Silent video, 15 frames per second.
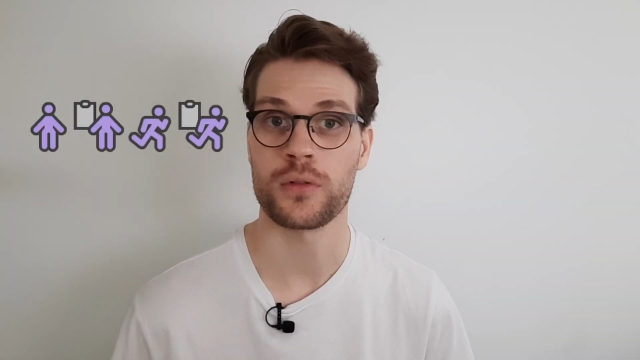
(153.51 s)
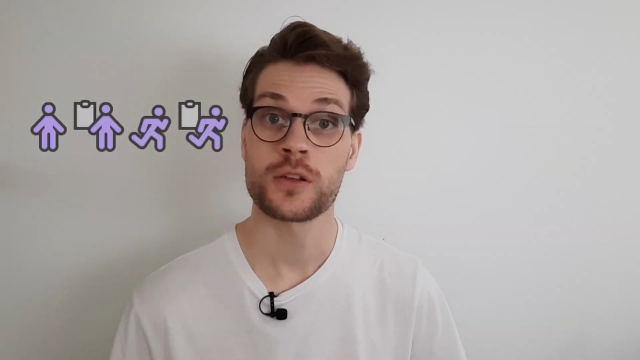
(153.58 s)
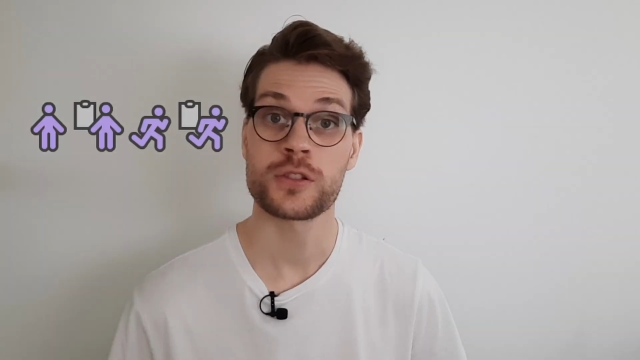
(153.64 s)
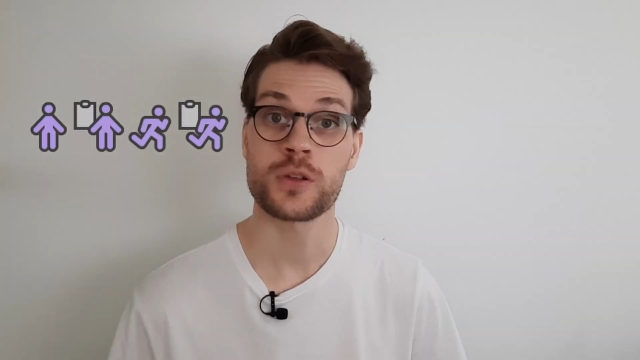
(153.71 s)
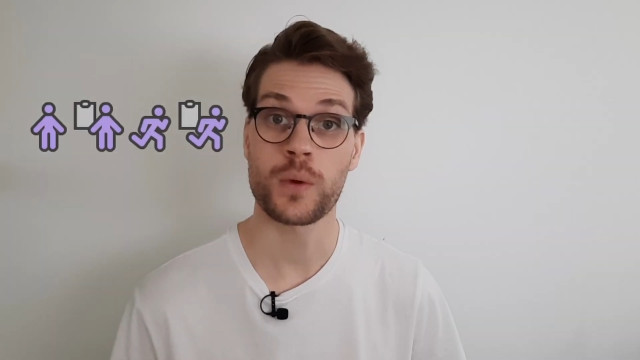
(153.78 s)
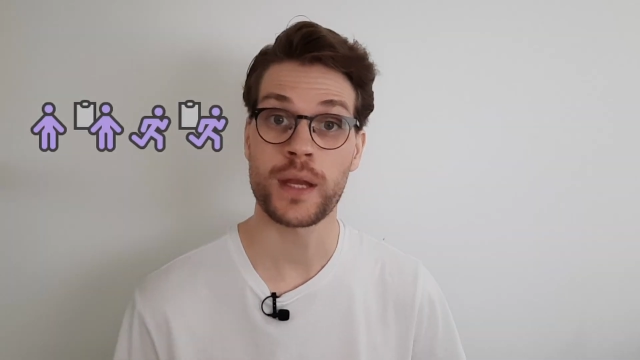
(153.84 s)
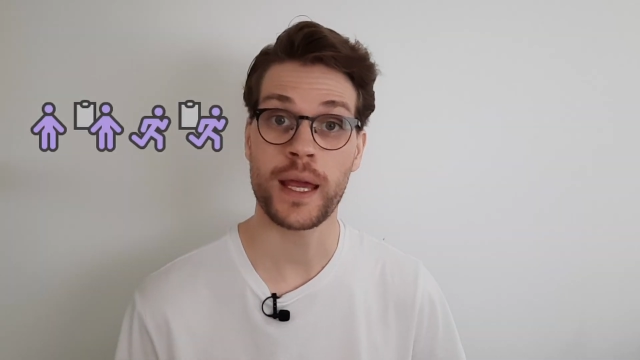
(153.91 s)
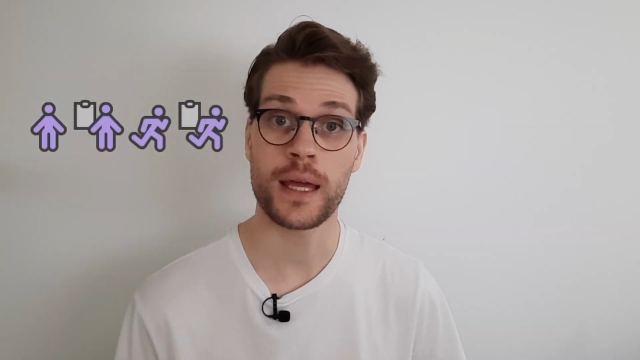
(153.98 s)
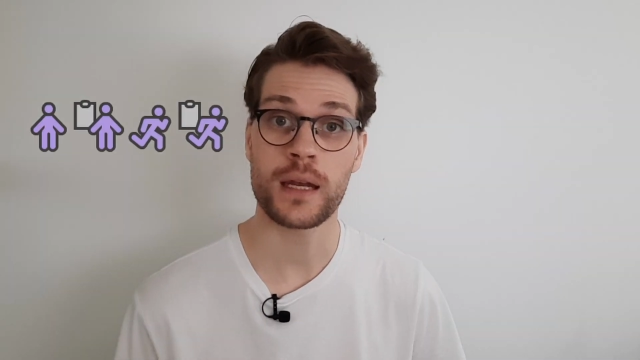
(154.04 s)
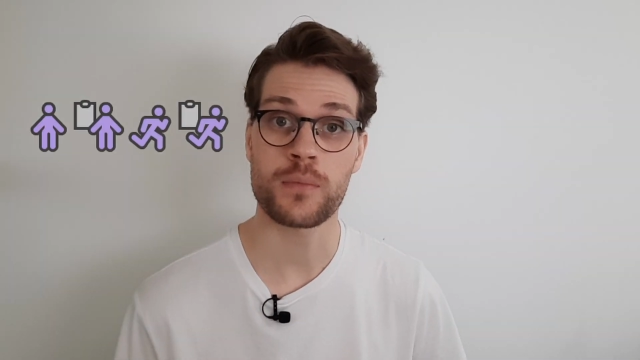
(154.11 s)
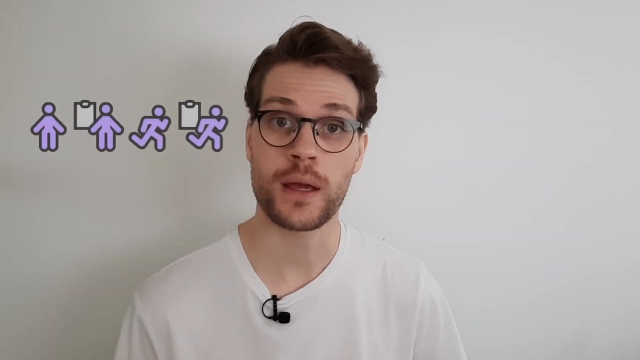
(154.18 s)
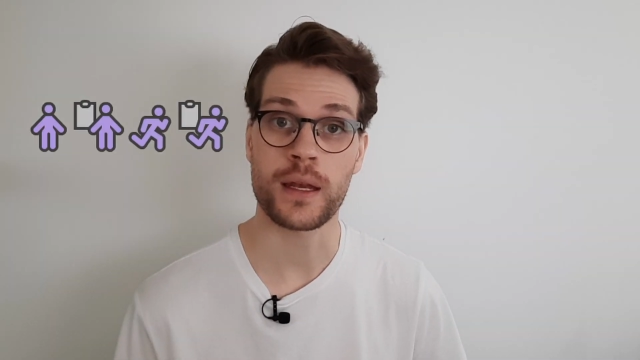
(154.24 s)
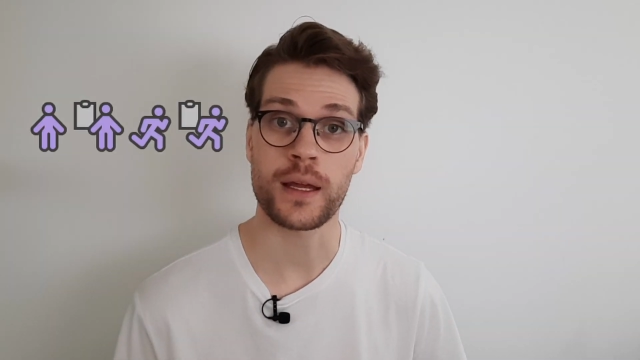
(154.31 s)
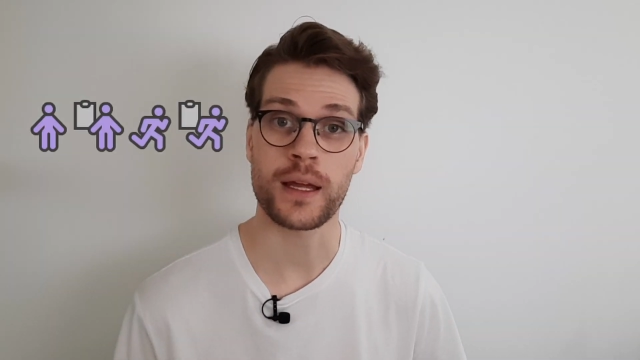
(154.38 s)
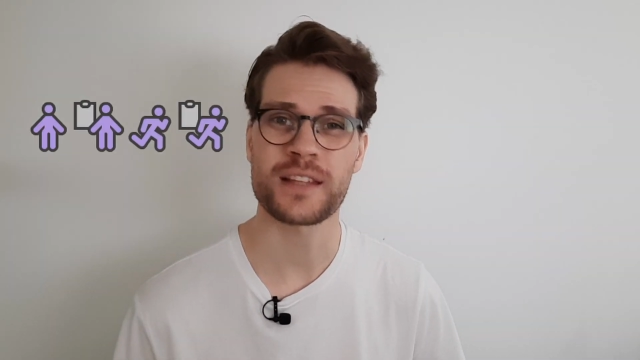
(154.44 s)
So when
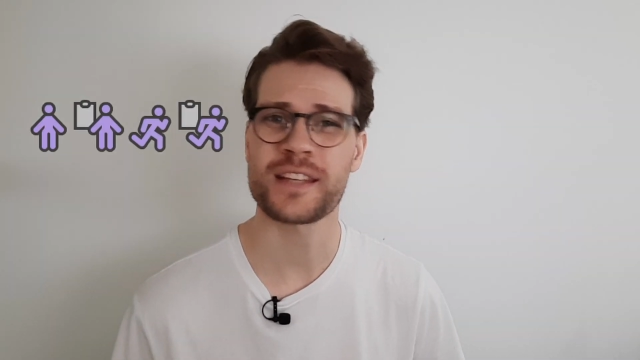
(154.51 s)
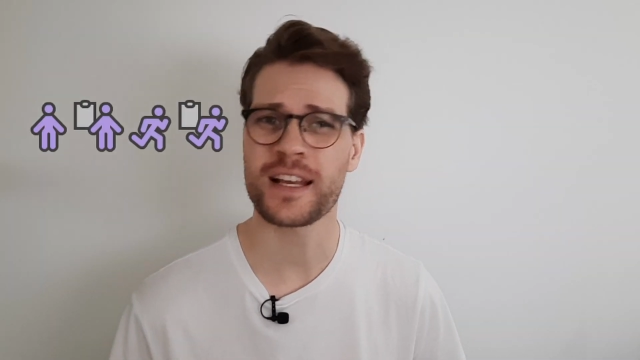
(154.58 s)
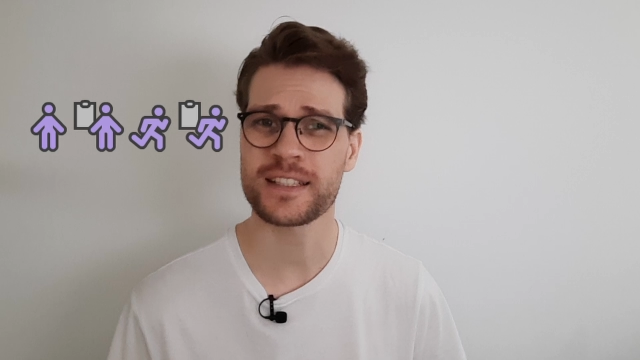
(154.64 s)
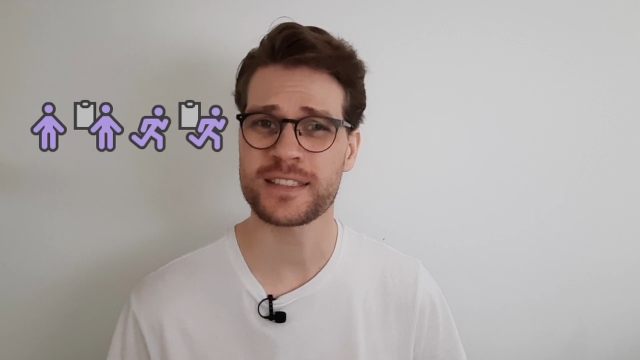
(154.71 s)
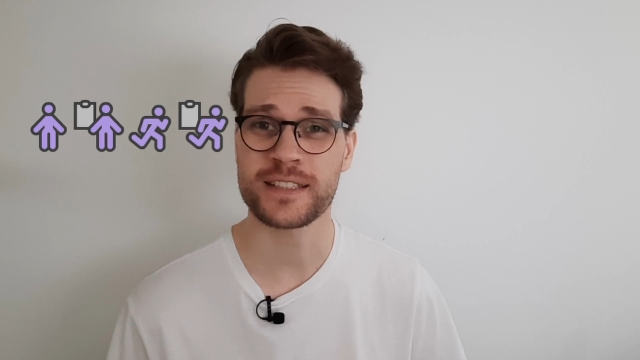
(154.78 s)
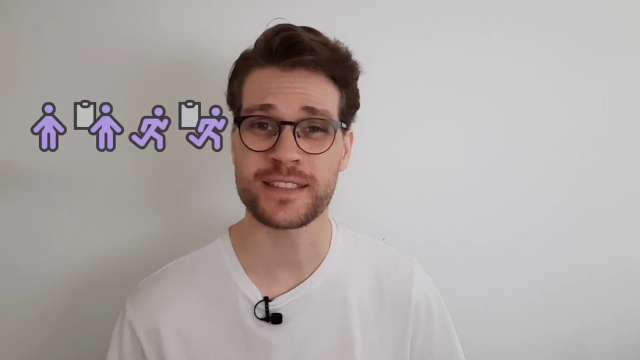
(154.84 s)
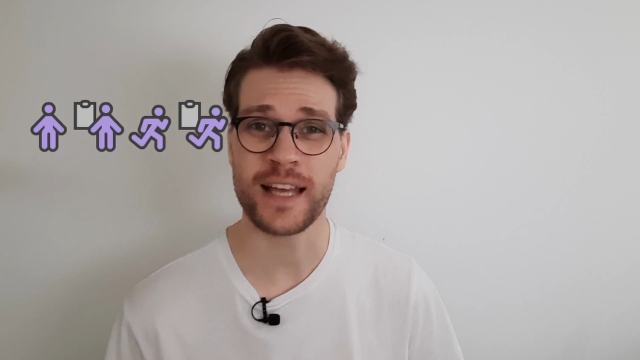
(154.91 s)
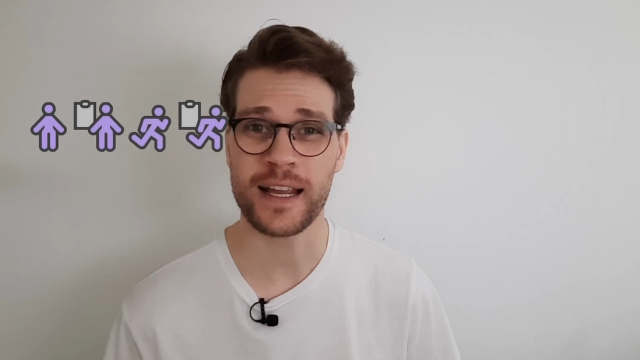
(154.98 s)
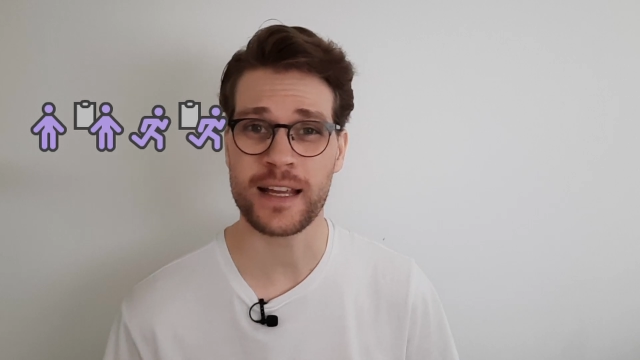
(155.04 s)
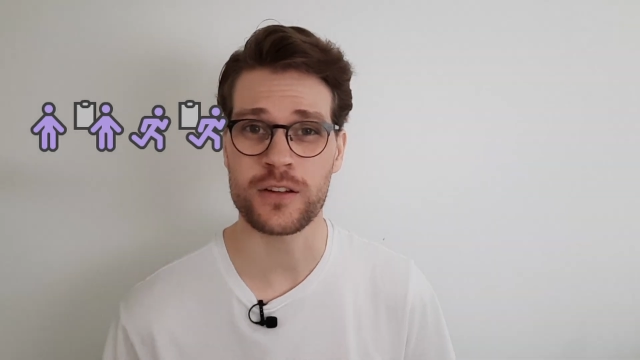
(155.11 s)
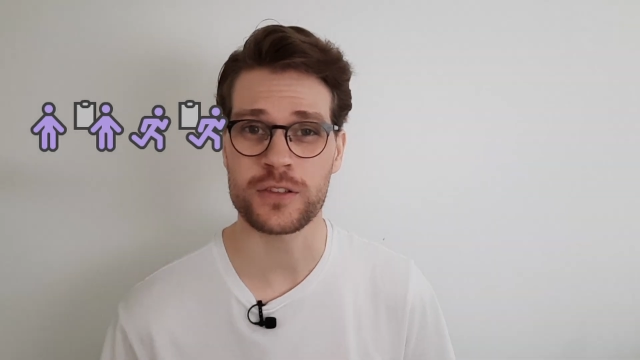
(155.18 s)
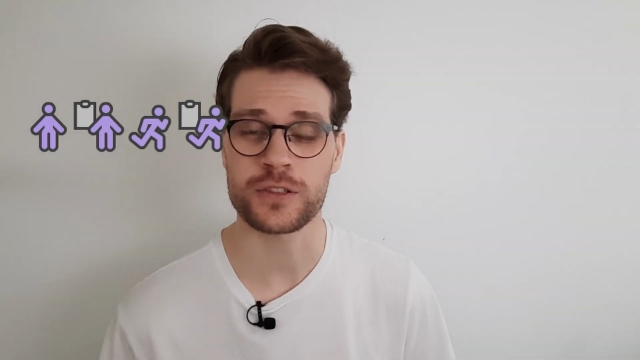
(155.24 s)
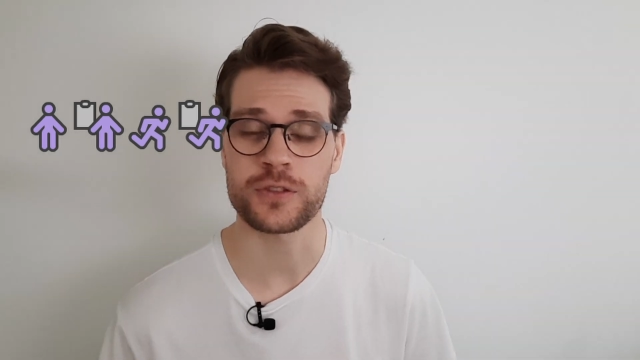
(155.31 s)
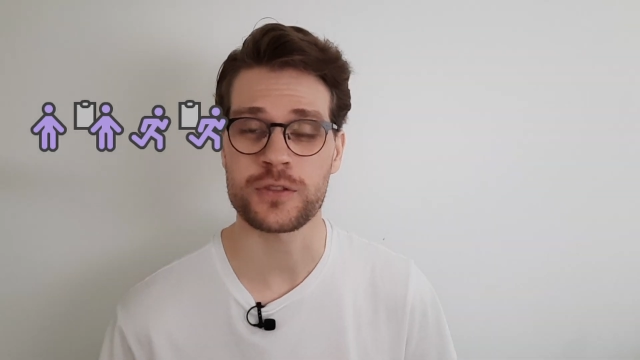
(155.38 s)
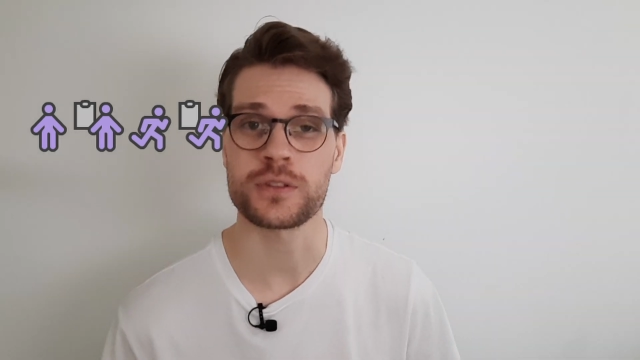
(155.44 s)
animating, it takes a second or
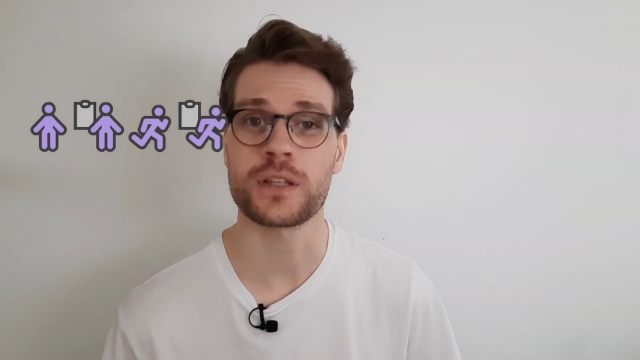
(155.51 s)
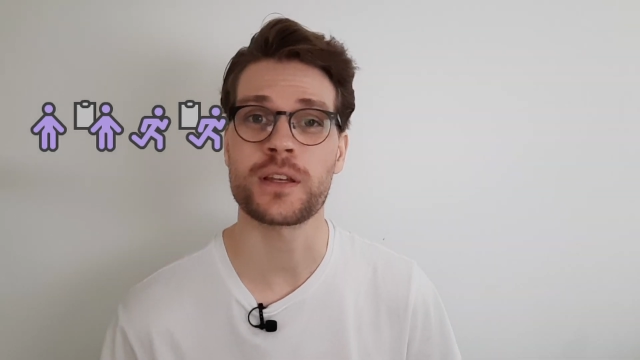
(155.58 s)
two to